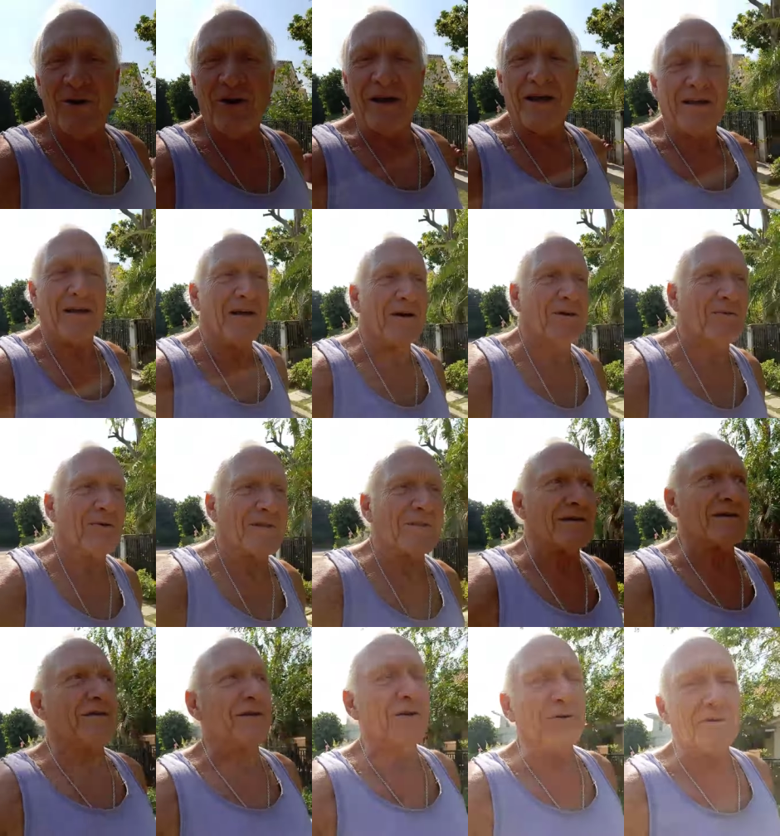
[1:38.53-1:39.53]
idea what
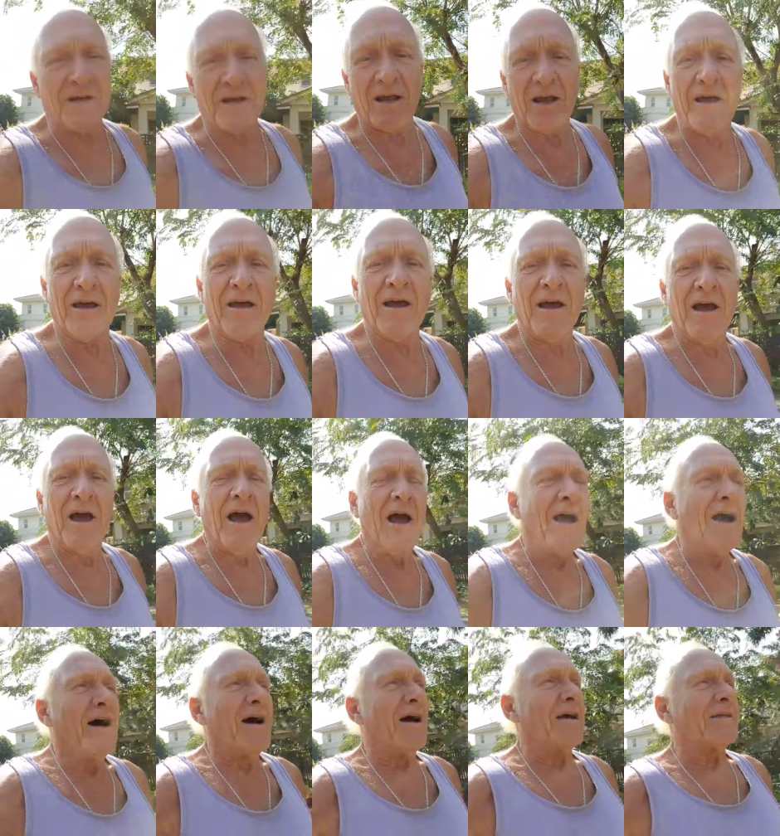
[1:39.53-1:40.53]
they're doing.
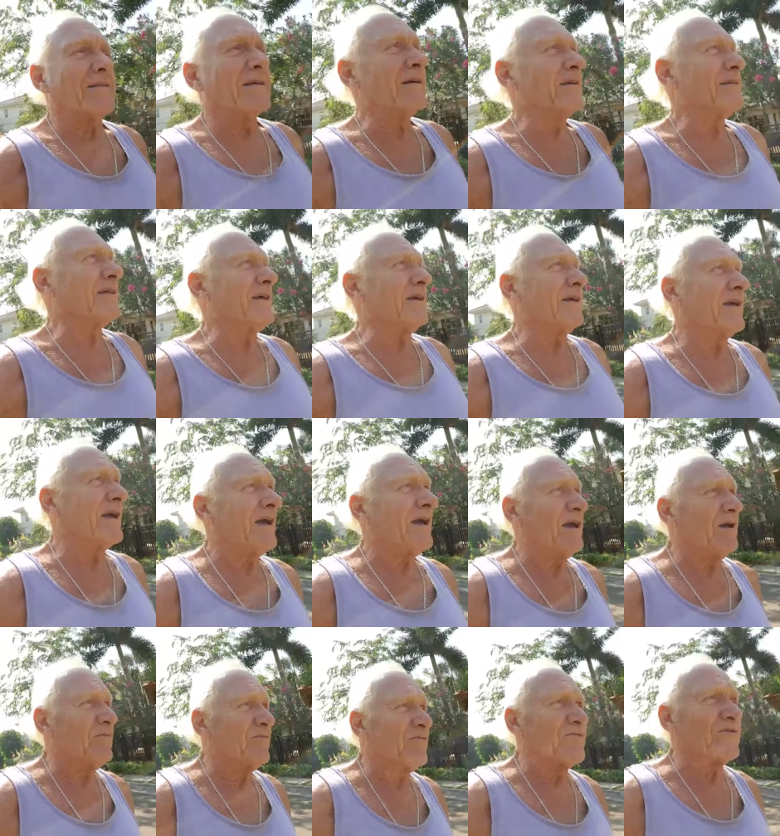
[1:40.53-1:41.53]
I think they
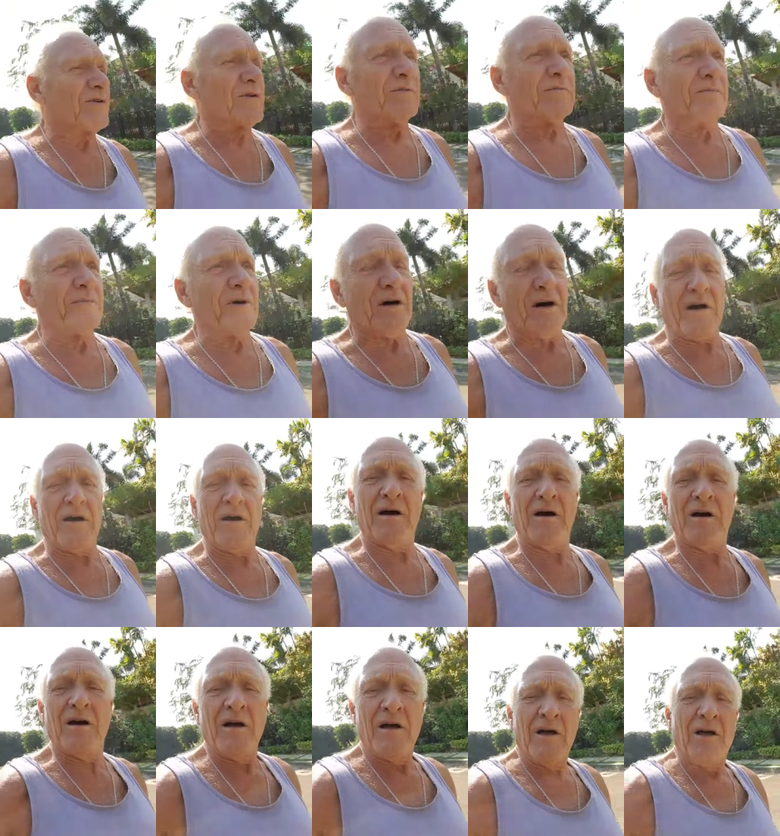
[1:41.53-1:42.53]
came from uh,
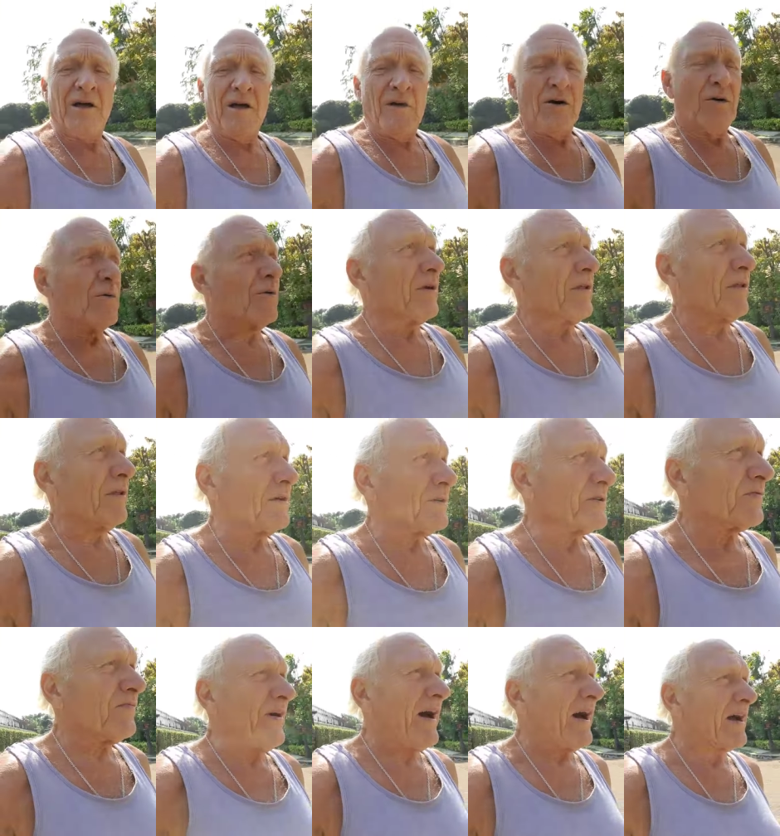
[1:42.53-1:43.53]
one of
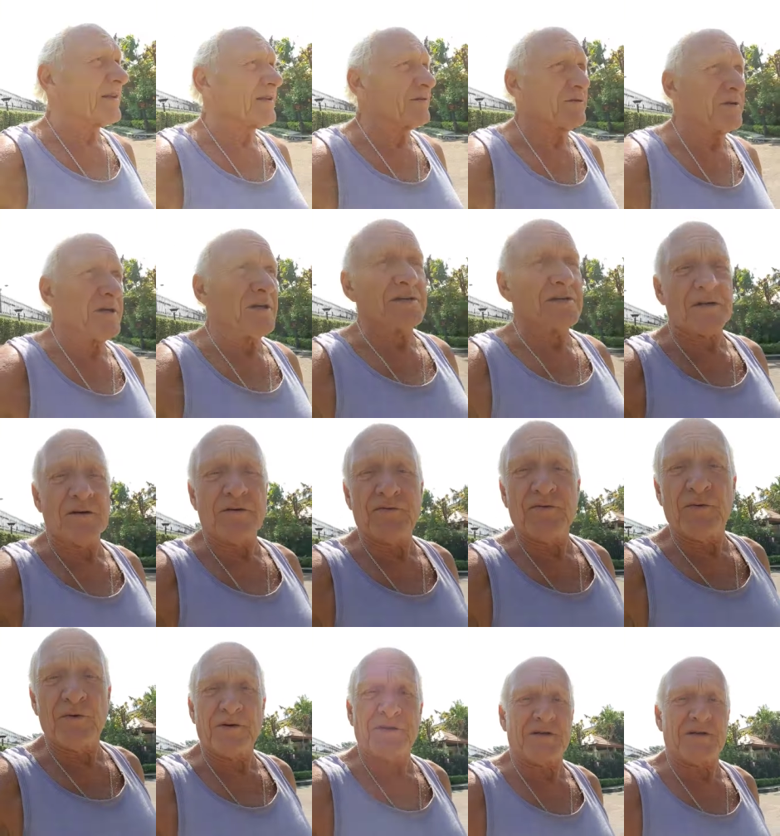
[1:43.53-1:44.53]
those factories,
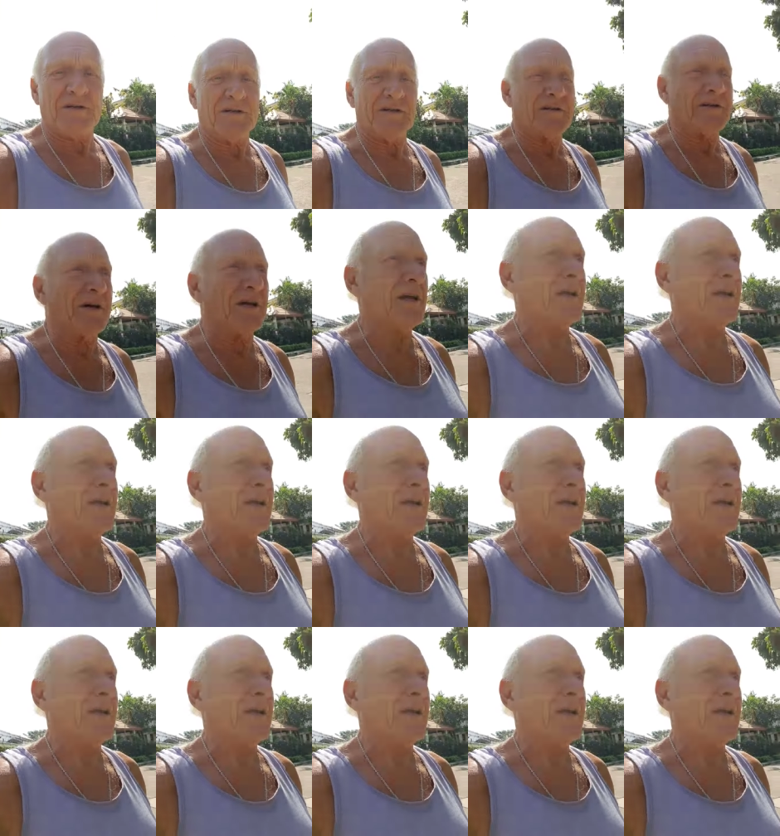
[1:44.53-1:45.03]
unfortunately.